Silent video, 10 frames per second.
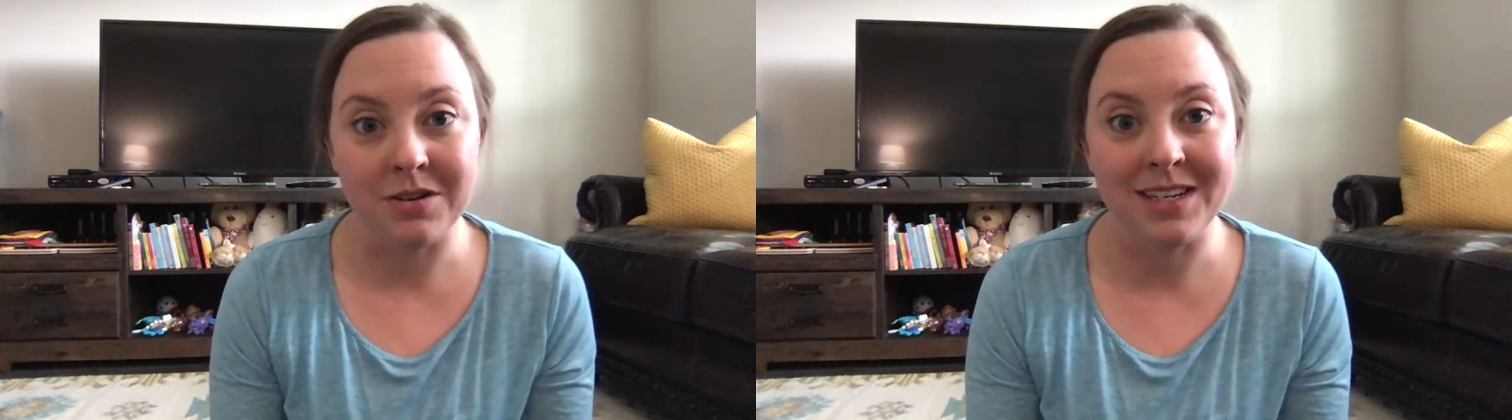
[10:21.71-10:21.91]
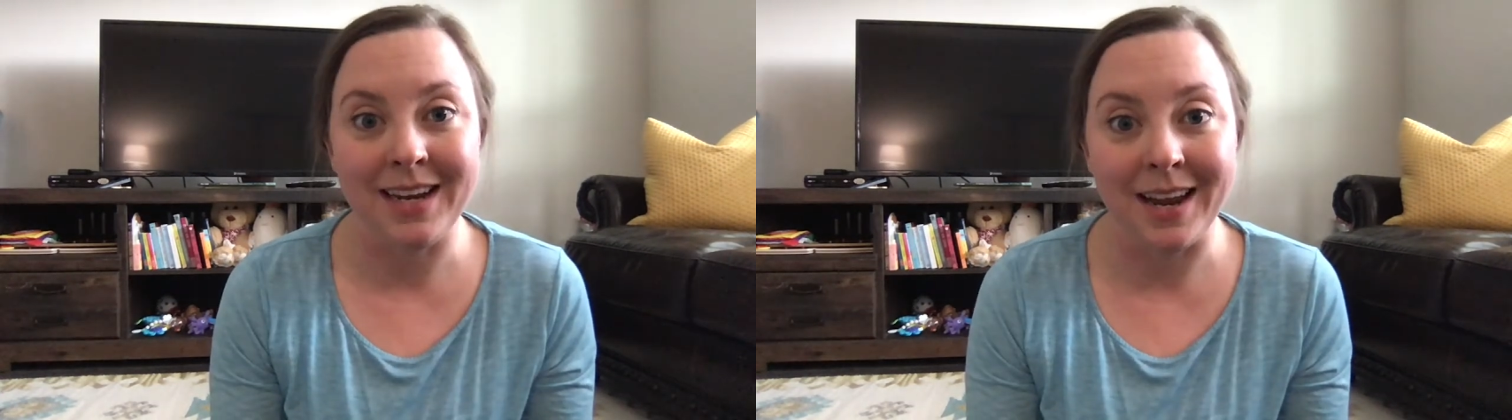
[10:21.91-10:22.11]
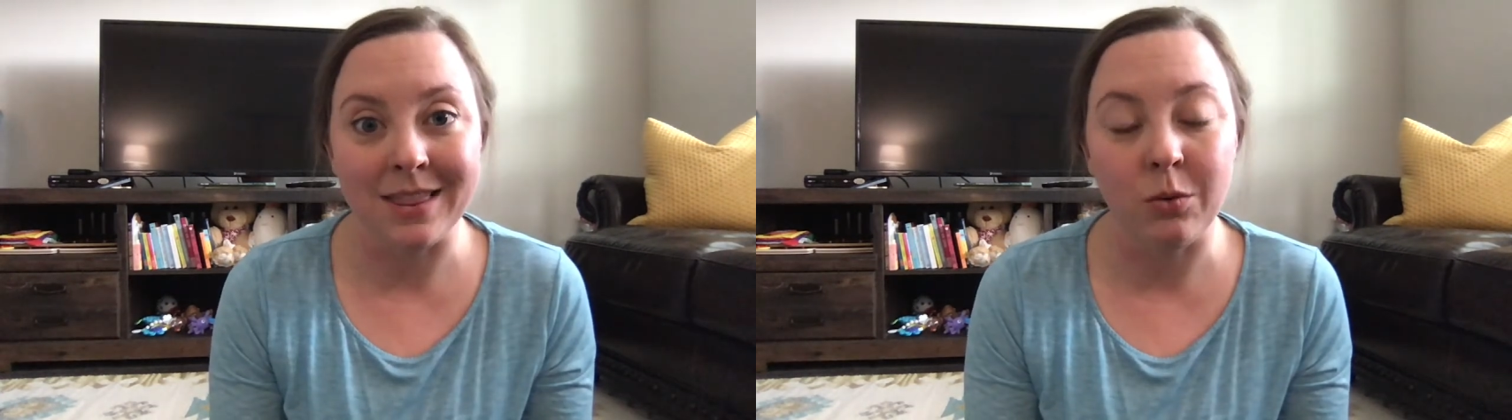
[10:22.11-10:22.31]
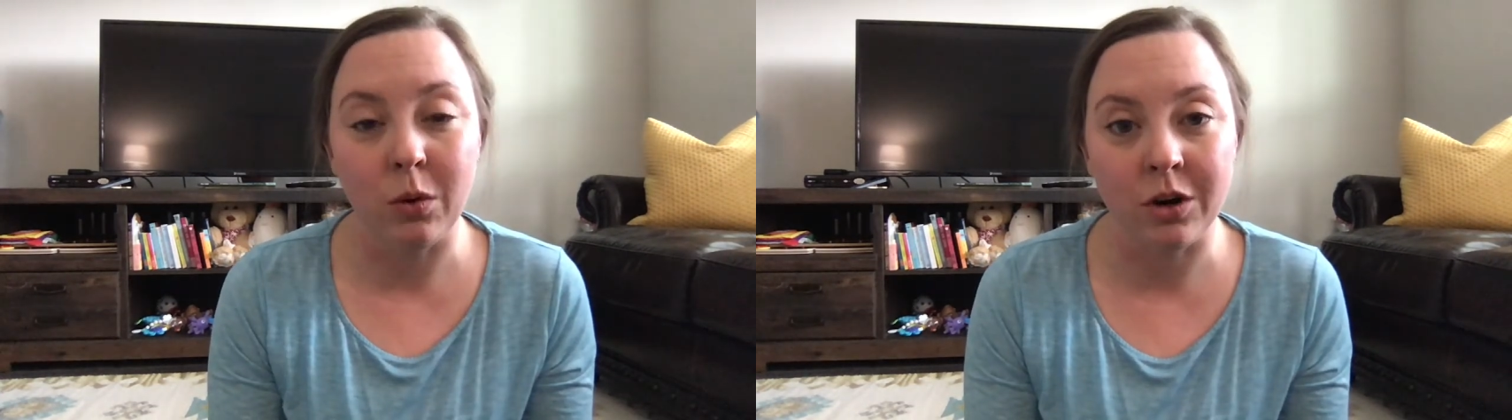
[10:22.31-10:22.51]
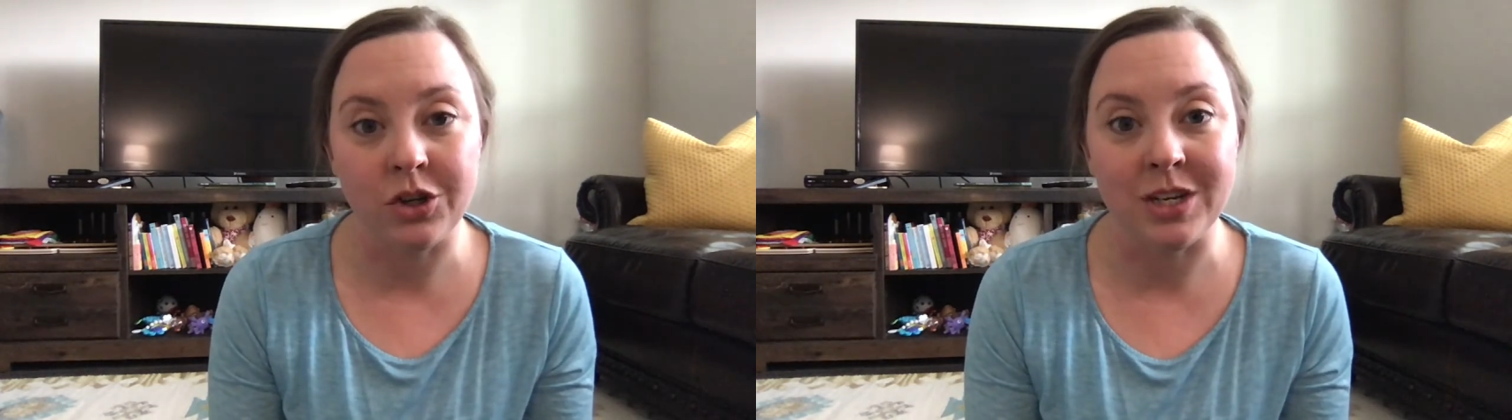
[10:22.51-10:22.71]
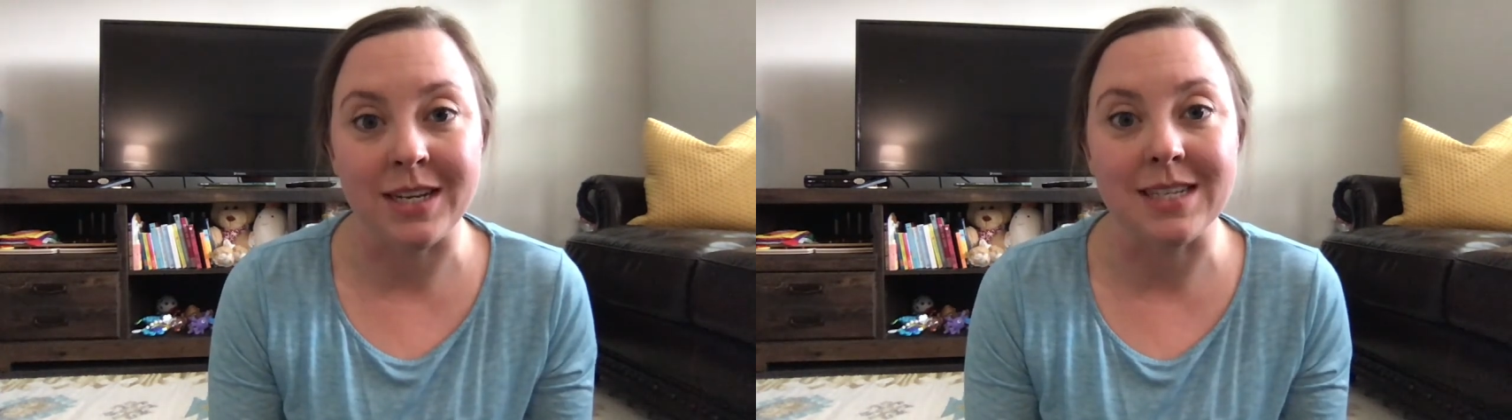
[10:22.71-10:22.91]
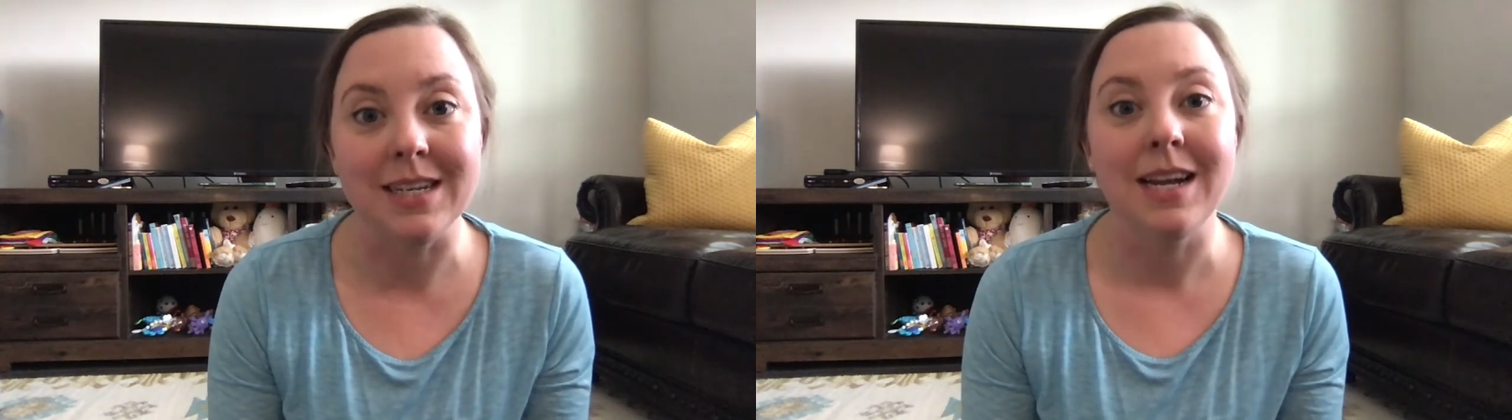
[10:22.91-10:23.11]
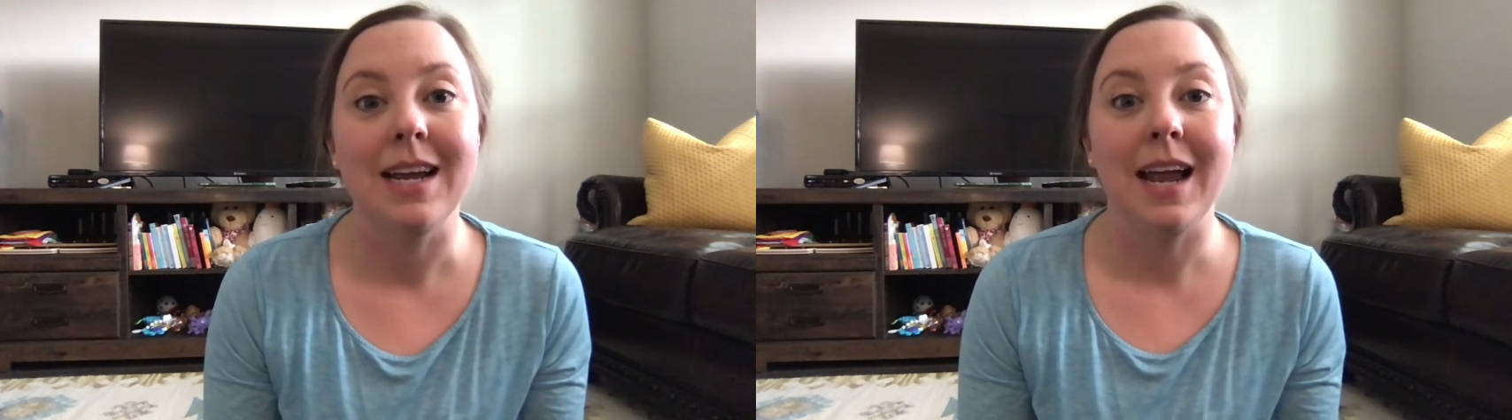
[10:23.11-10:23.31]
to get the worksheet
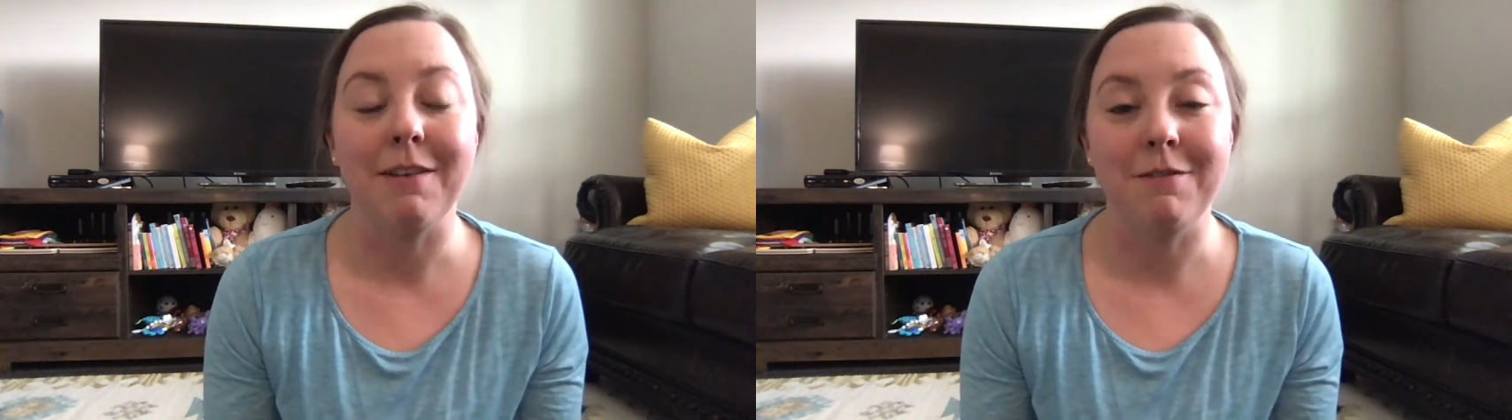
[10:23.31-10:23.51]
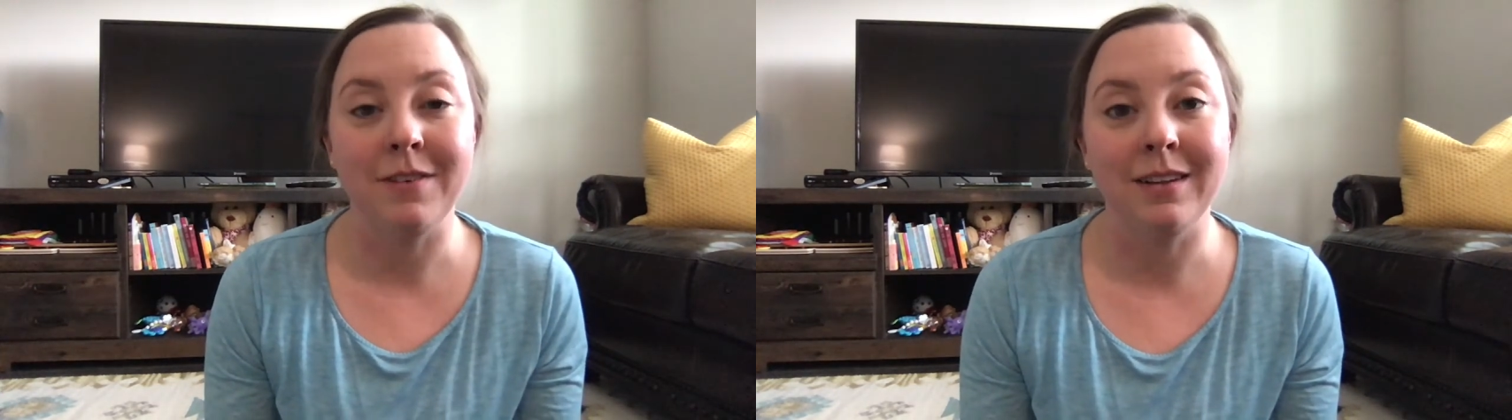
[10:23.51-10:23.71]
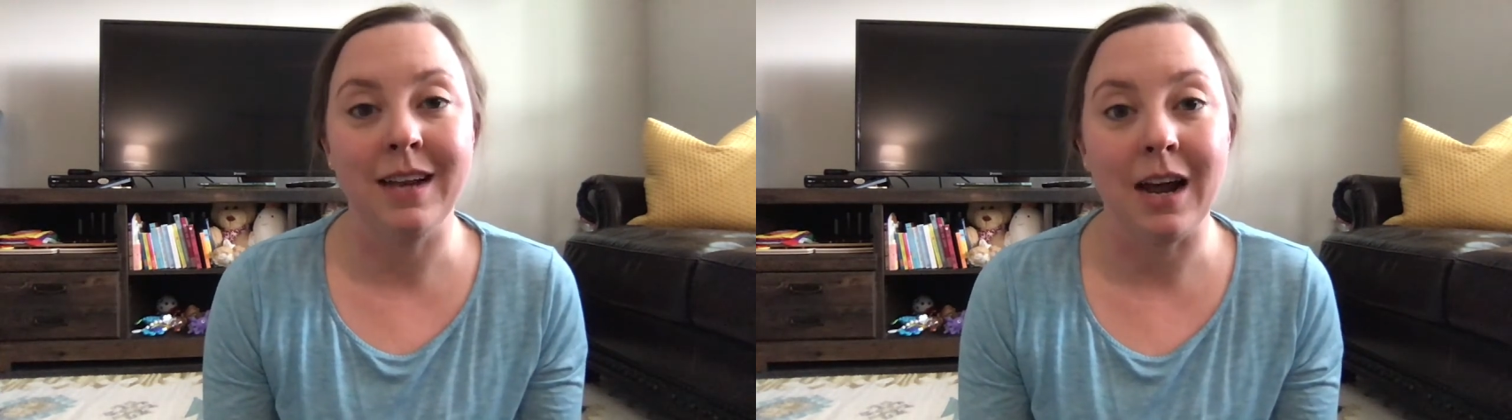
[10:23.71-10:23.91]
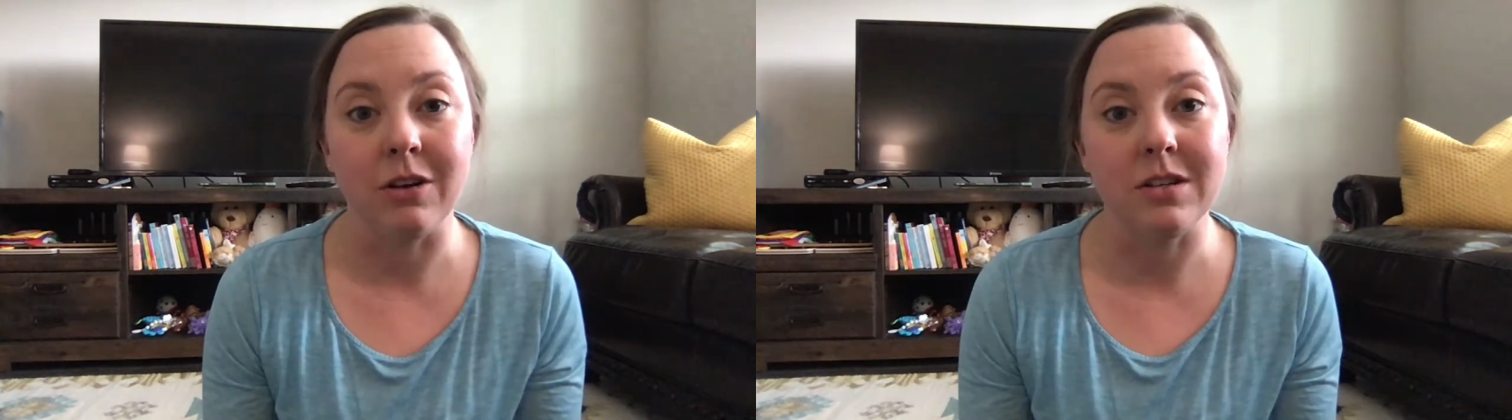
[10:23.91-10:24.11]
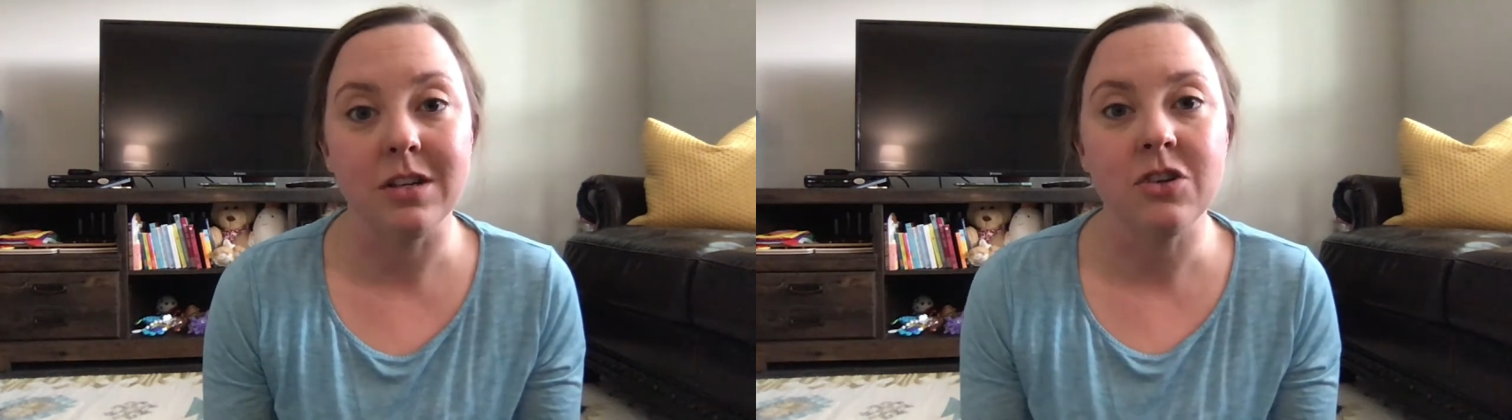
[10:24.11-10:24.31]
and fill it out.